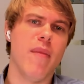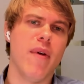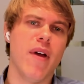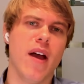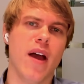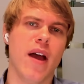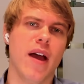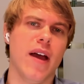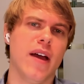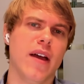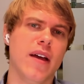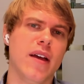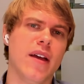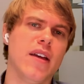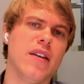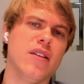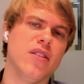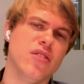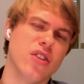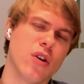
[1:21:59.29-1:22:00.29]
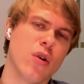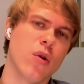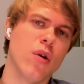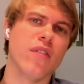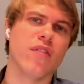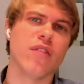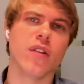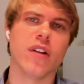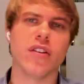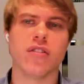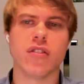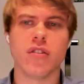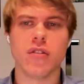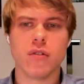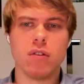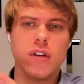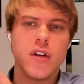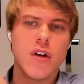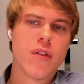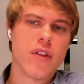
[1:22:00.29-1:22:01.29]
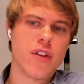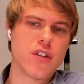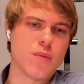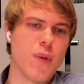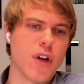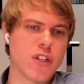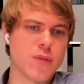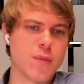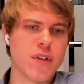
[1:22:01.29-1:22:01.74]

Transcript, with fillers: uh, is equivalent to you know this much